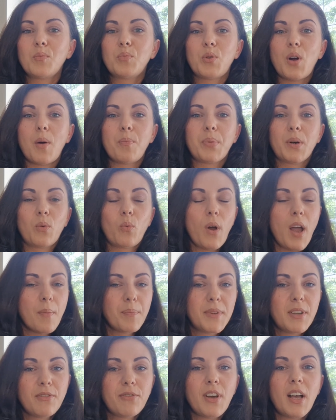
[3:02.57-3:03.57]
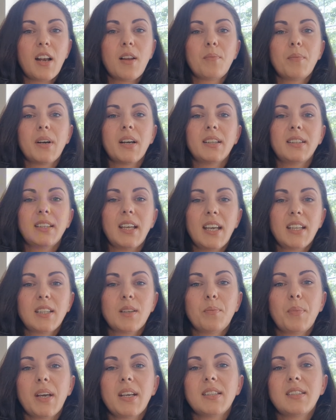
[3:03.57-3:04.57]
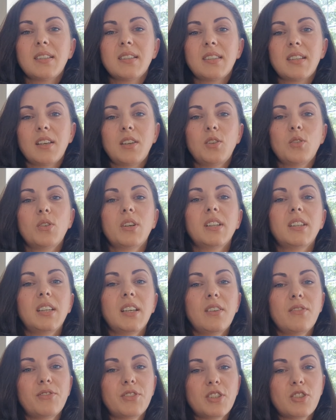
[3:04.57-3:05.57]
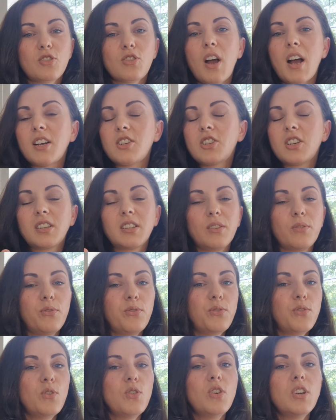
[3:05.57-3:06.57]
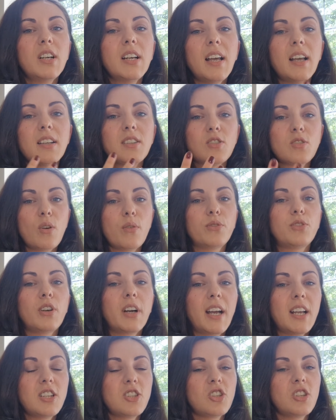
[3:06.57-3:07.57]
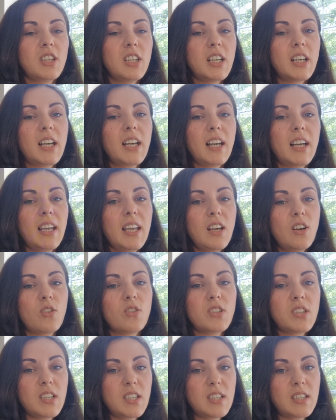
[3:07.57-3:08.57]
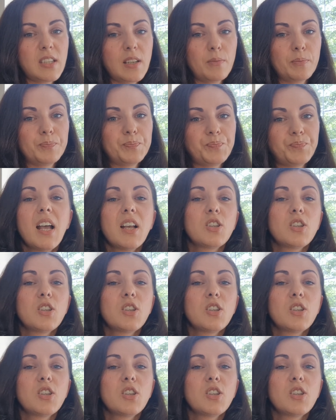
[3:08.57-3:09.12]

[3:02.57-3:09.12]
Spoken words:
proper web development, databases, security, infrastructure, the full software engineering ecosystem.